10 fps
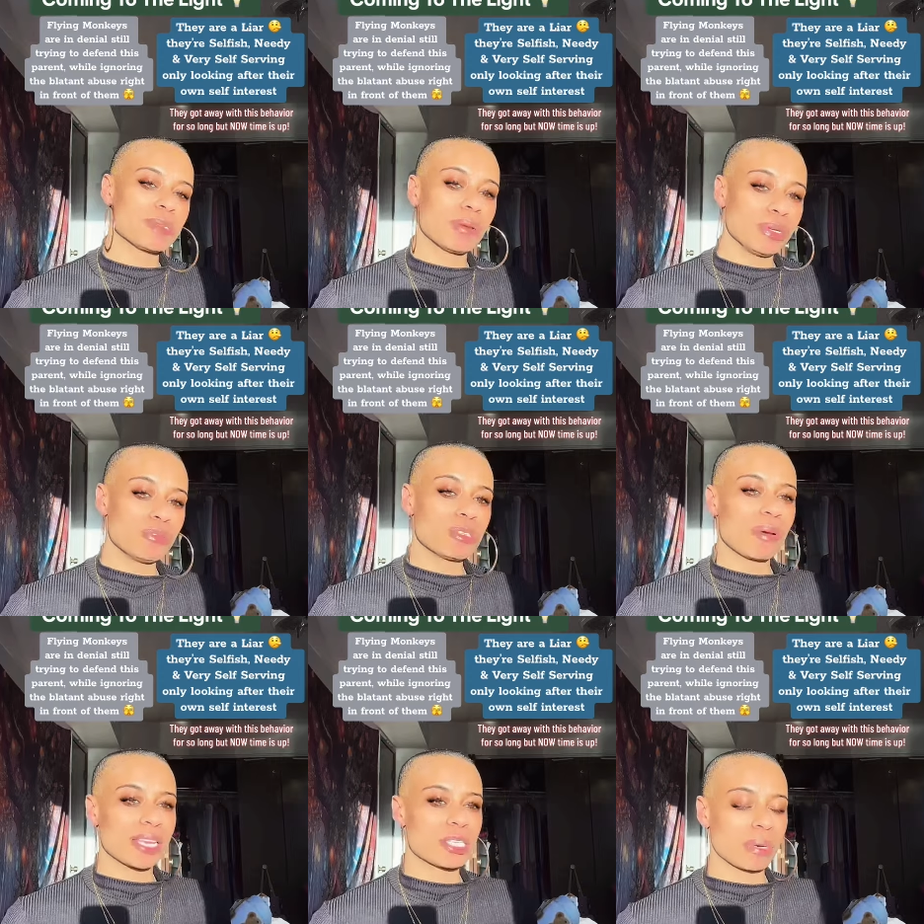been abused
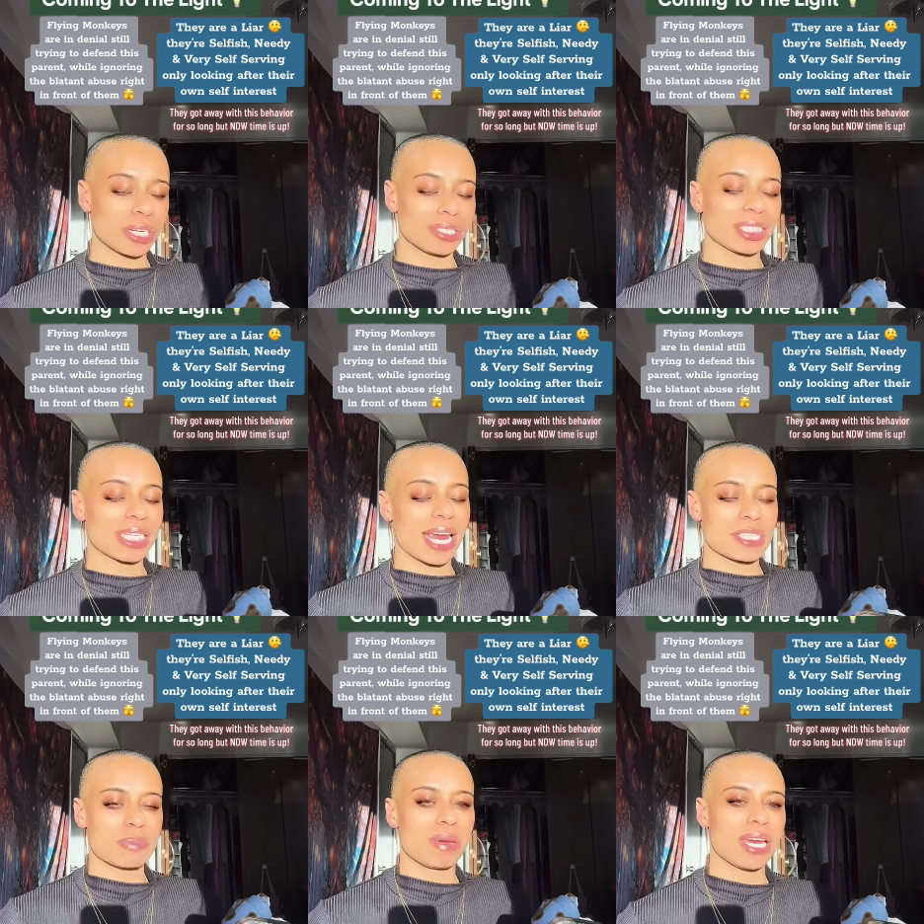by this person
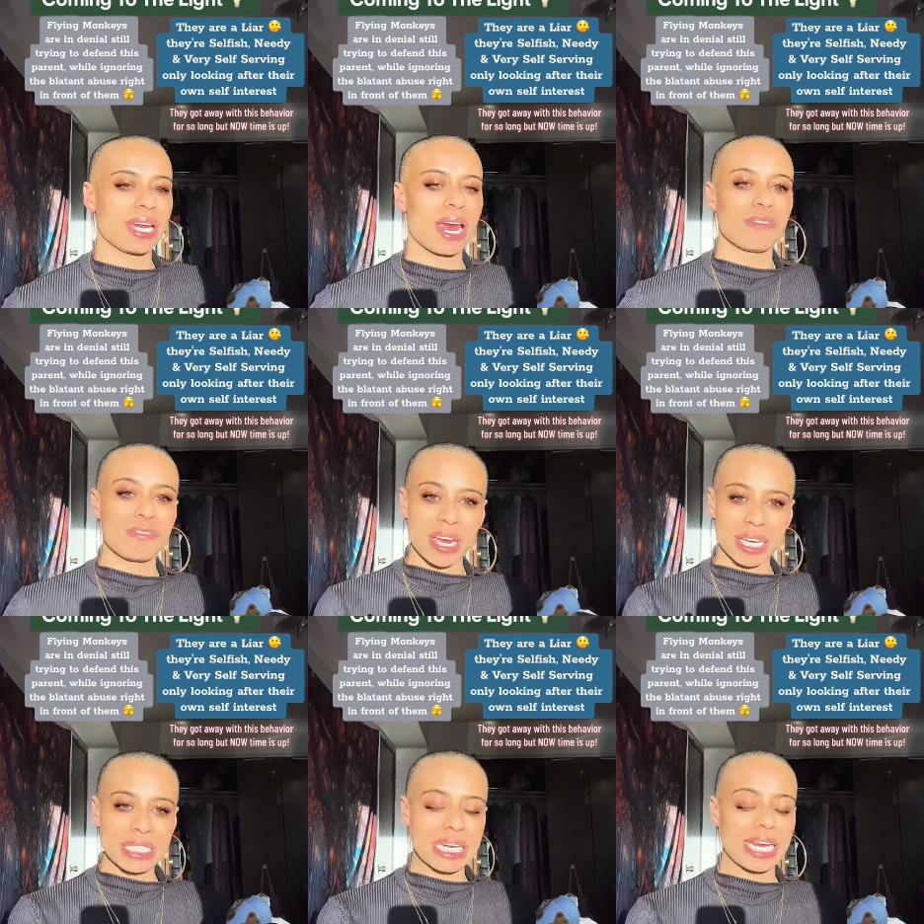has been
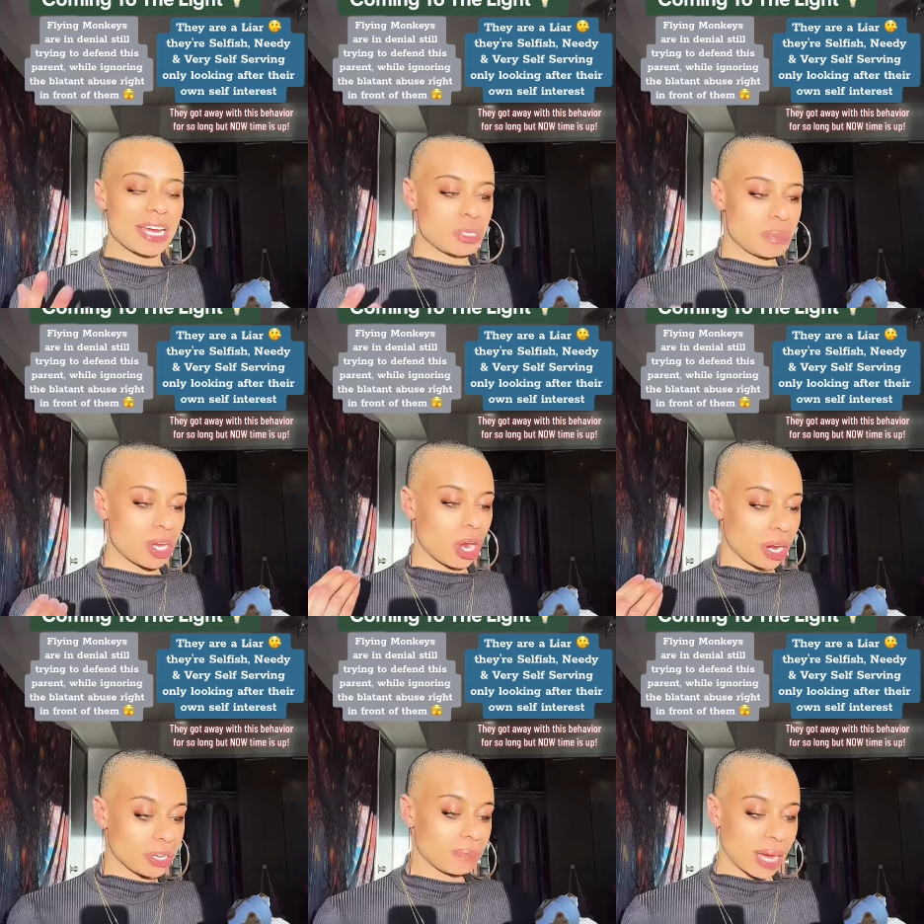affected and has been
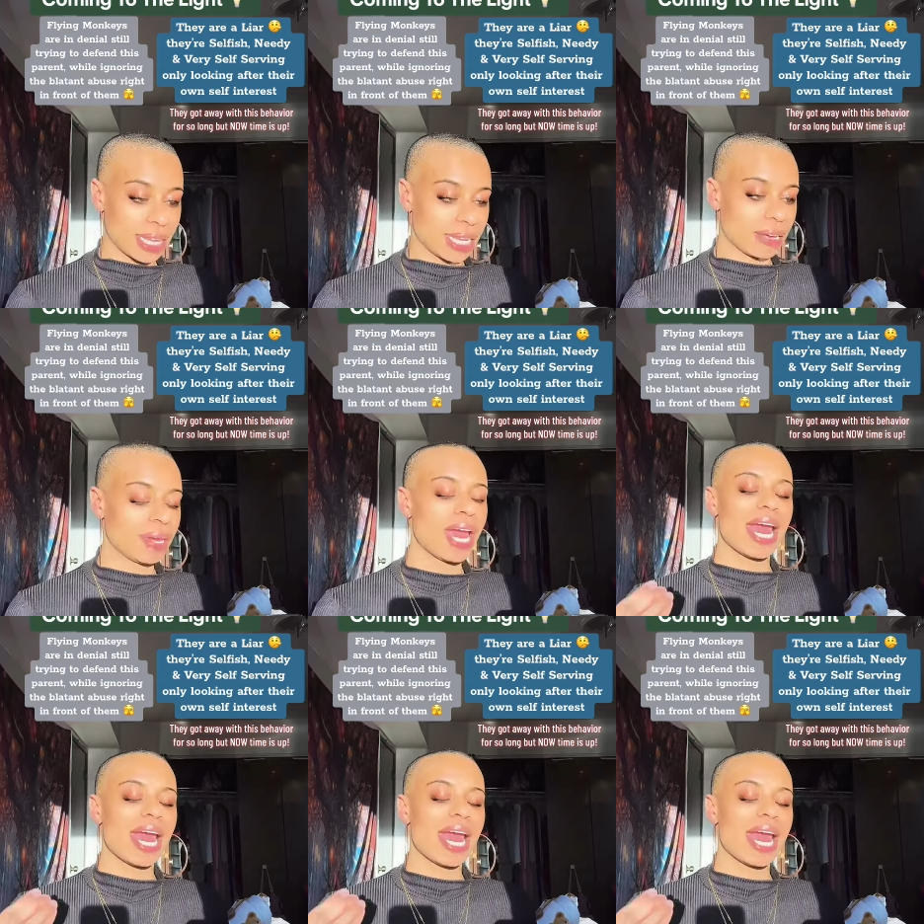hurt by them.